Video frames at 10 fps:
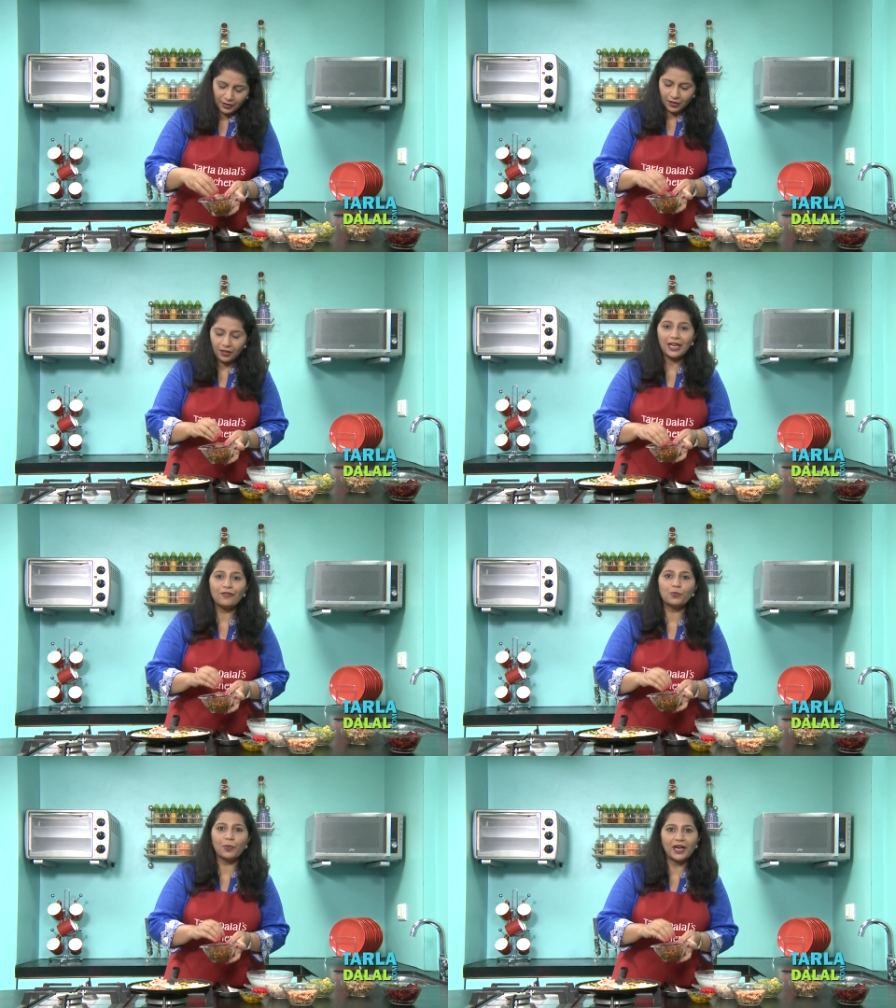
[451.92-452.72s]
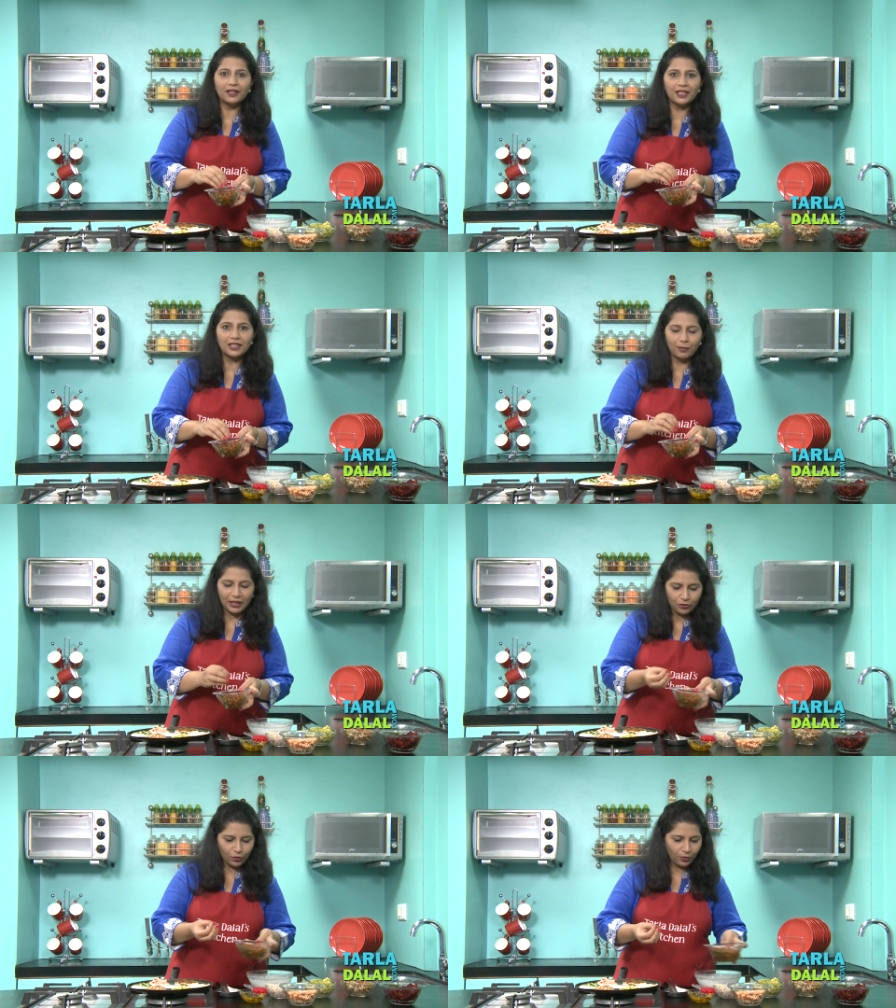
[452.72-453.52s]
Here I have spread the
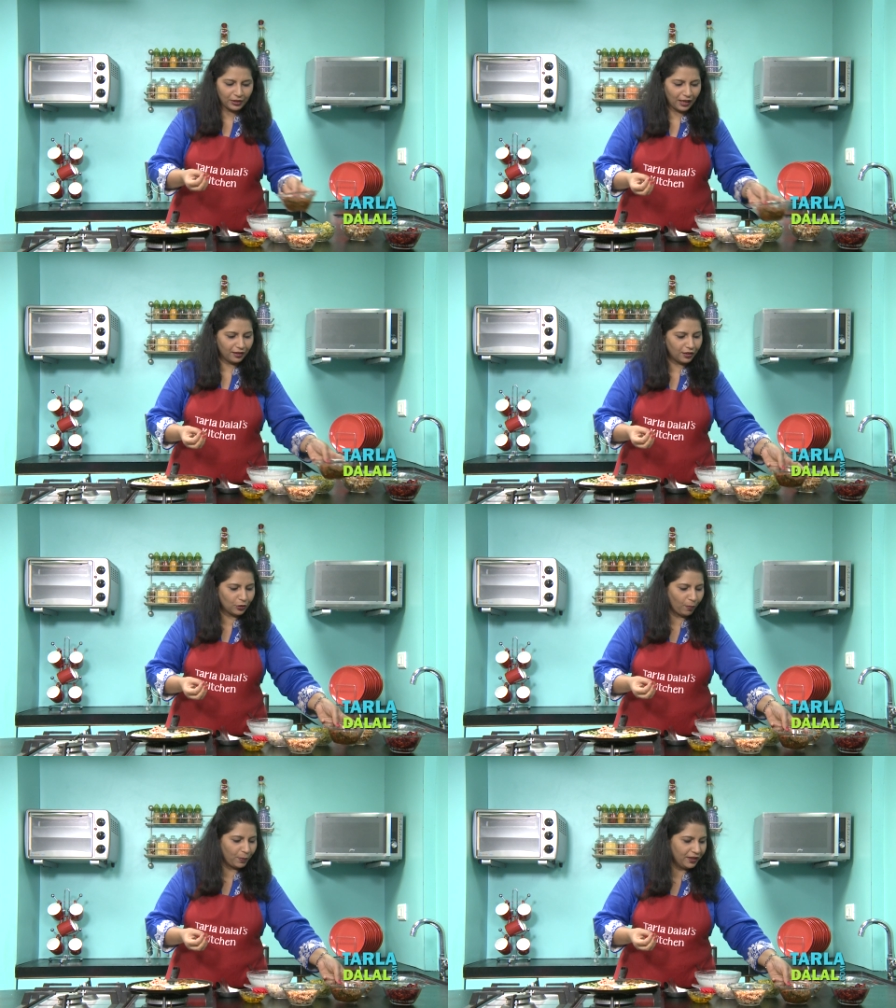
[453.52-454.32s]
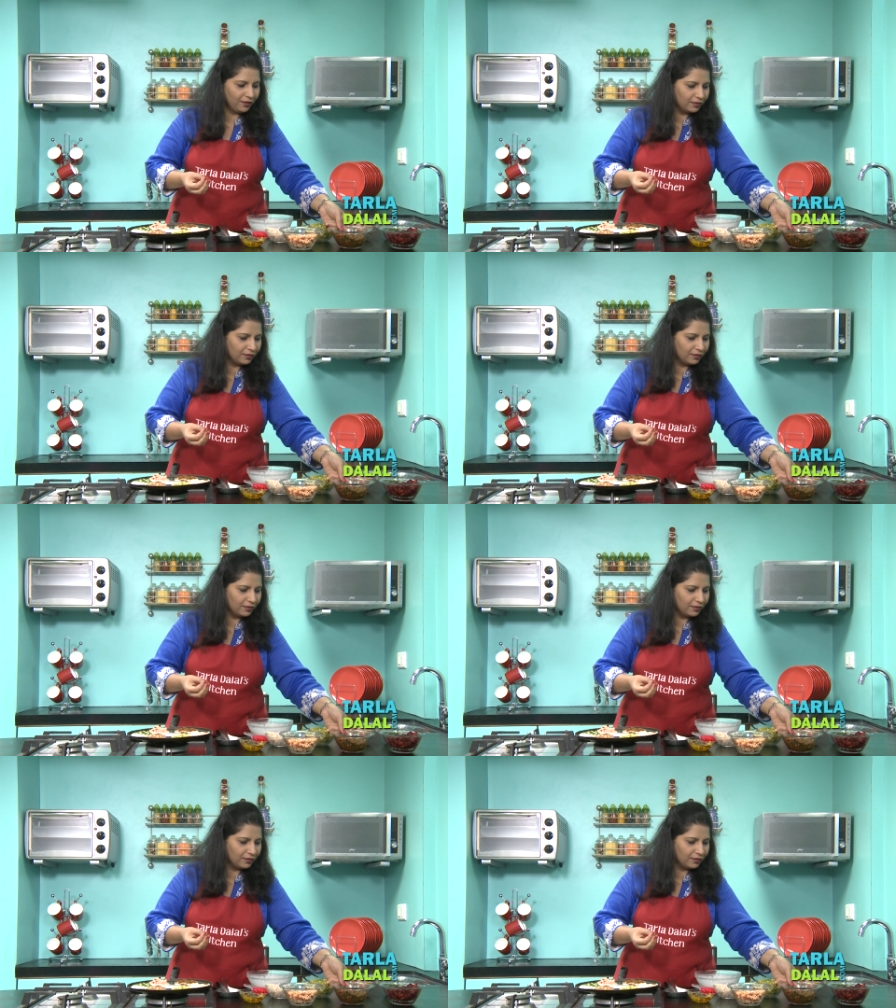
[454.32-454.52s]
tomato coriander topping.